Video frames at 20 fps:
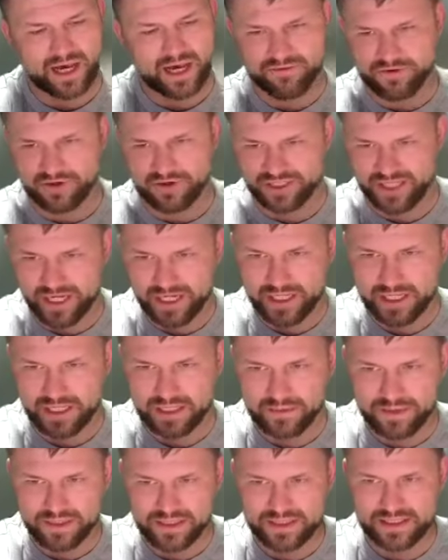for a 10
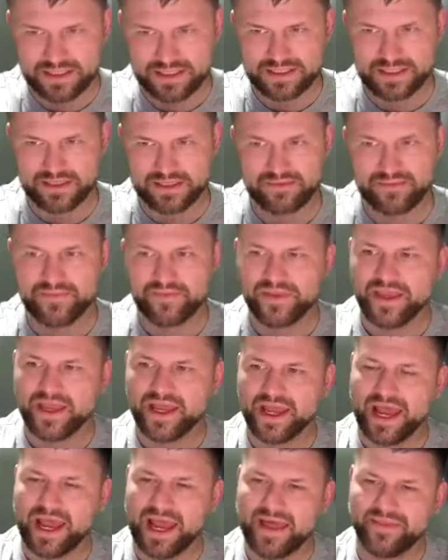kilowatt system,
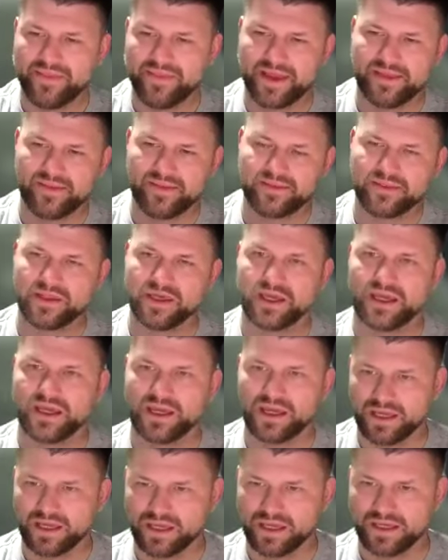and then
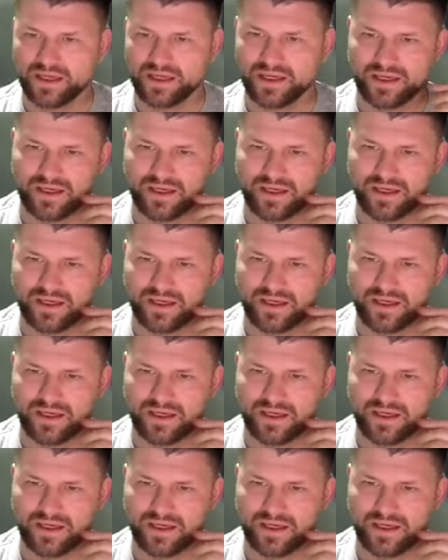the